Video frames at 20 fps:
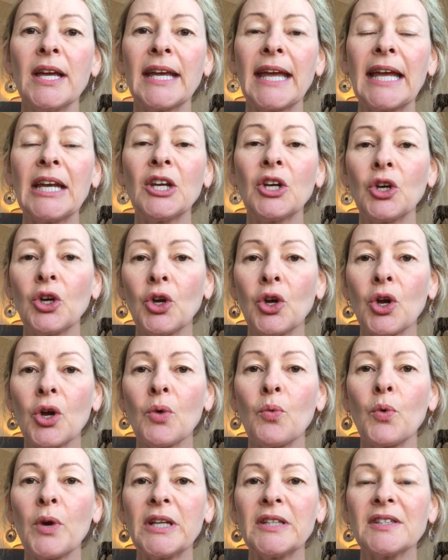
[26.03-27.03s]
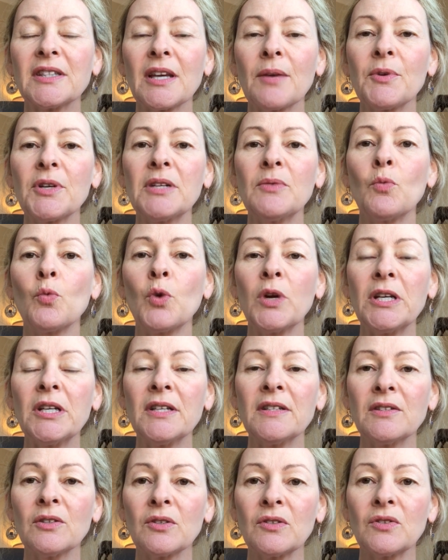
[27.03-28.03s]
can occur when someone
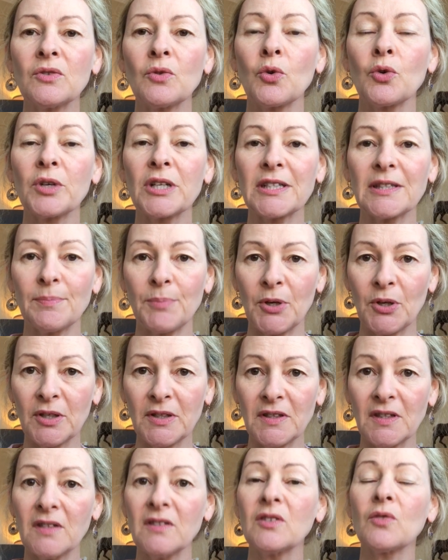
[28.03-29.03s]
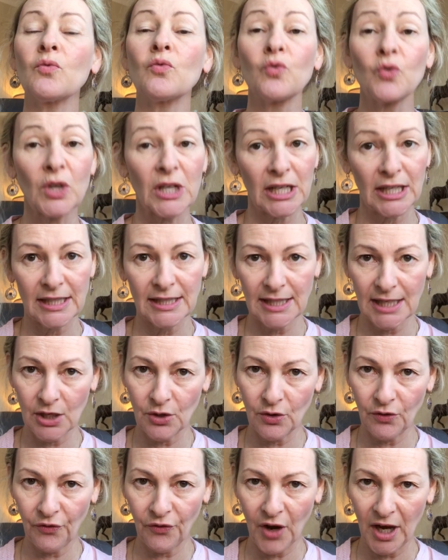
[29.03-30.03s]
witnesses or experiences a really
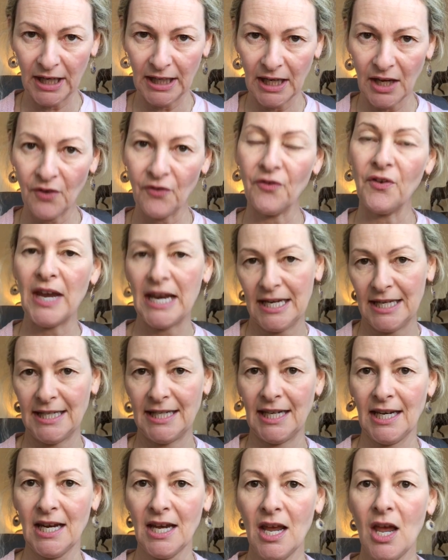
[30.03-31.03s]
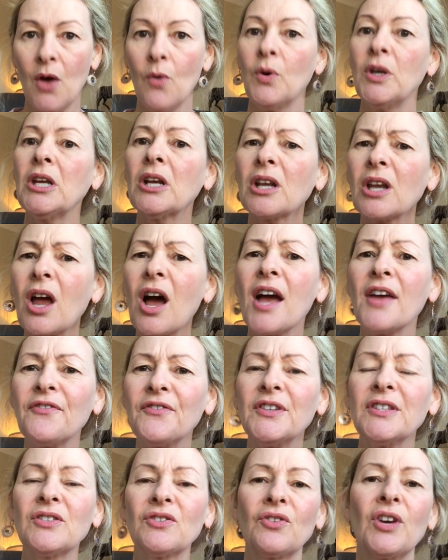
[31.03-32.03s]
terrifying event, where your
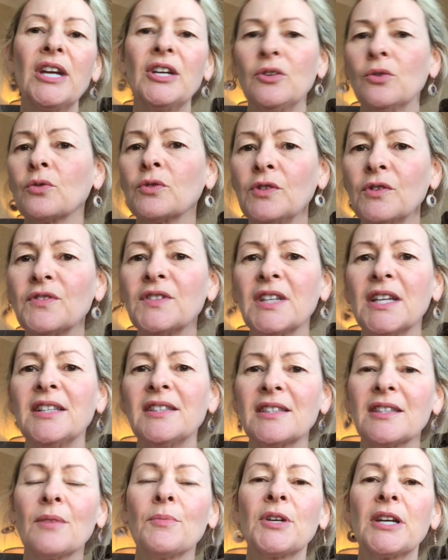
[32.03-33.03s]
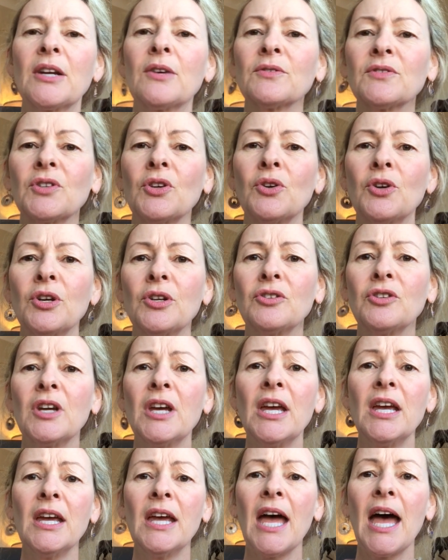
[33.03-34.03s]
life is threatened or you've seen someone else hurt.
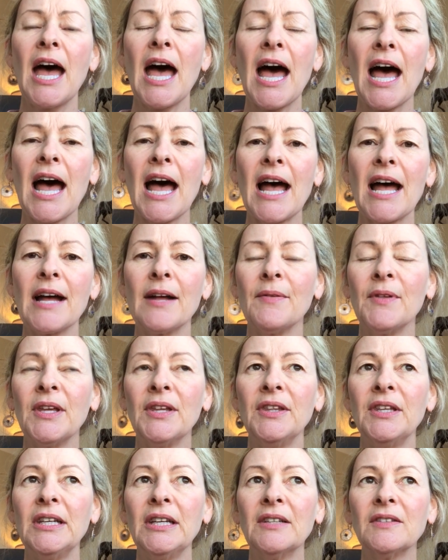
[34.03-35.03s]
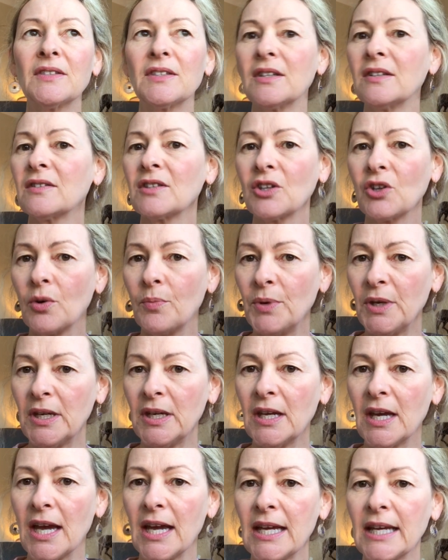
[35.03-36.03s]
In the instance, it could
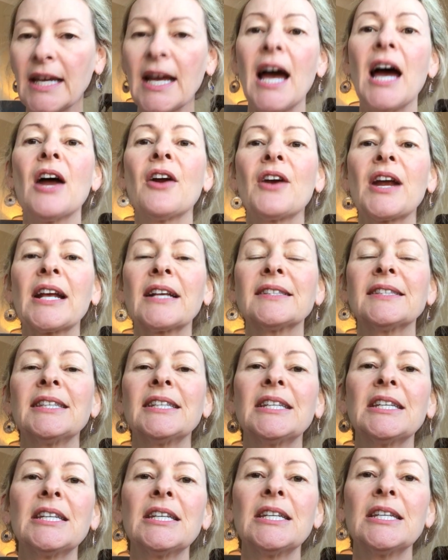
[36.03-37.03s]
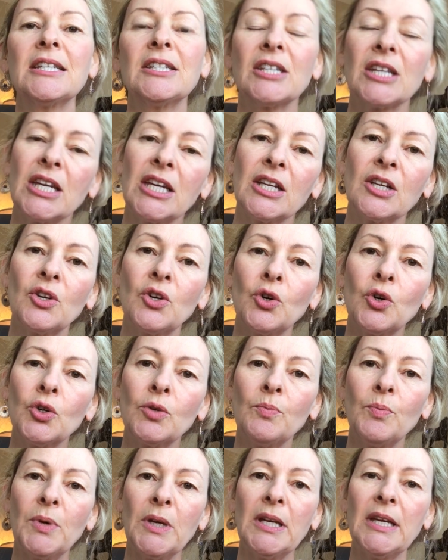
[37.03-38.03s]
be a car accident, it
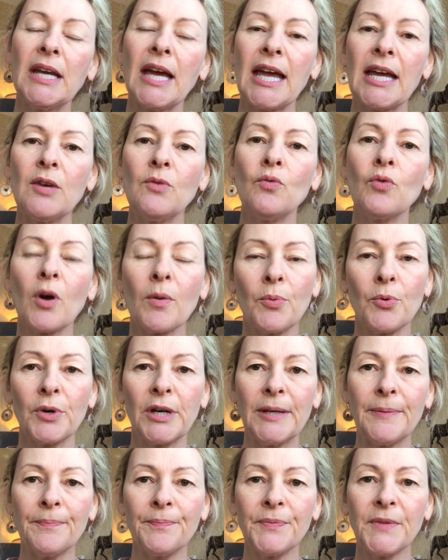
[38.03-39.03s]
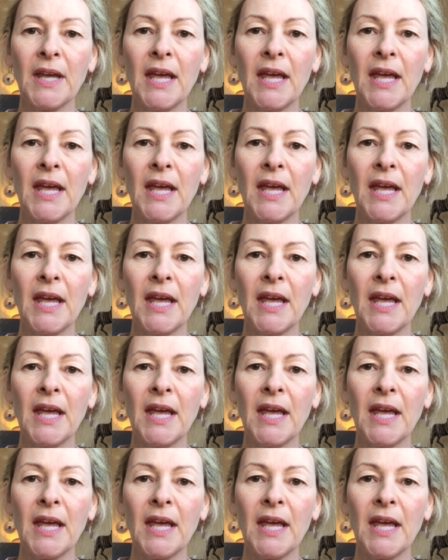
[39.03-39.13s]
could be a robbery.